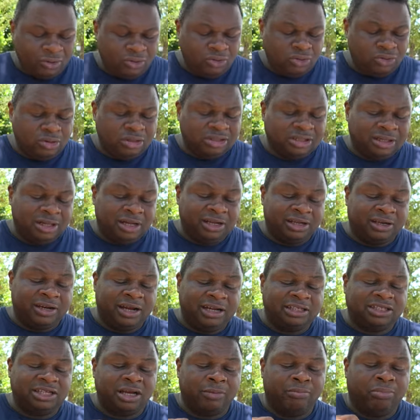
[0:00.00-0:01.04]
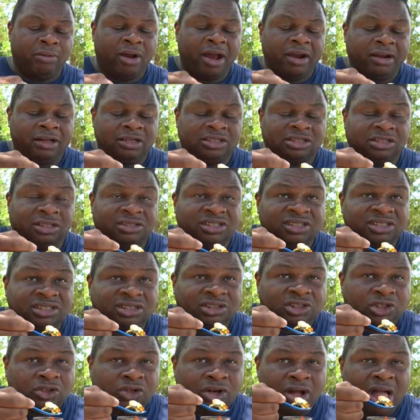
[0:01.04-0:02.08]
Ooh, it's got like a nice like briny
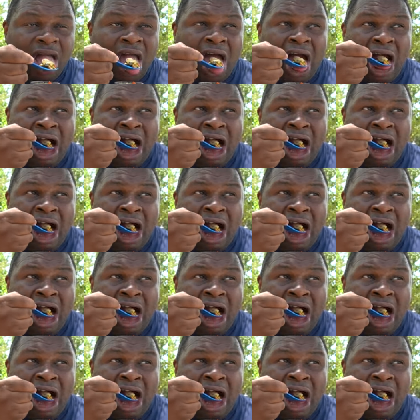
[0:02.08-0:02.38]
saltiness to it.